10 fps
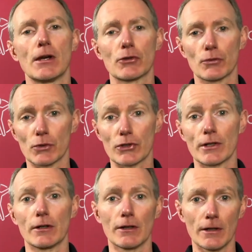So we'll
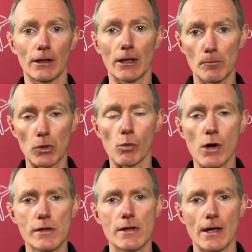start at lumbar
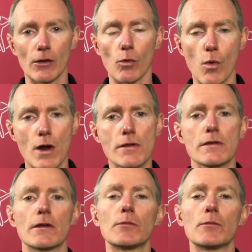1, L1,